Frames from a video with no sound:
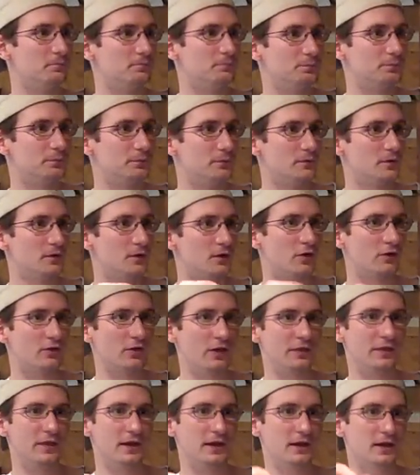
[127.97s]
Right. Because
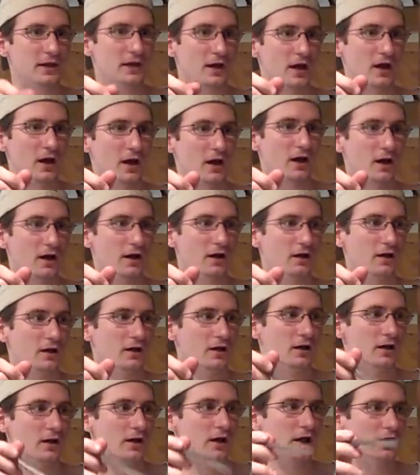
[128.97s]
I think uh,
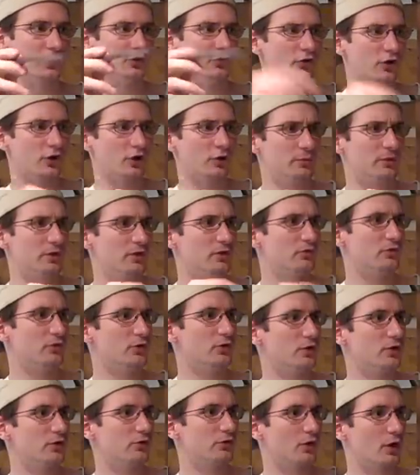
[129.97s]
at Derby a
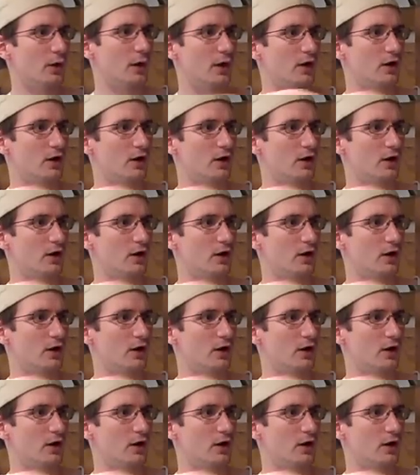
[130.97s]
few years ago,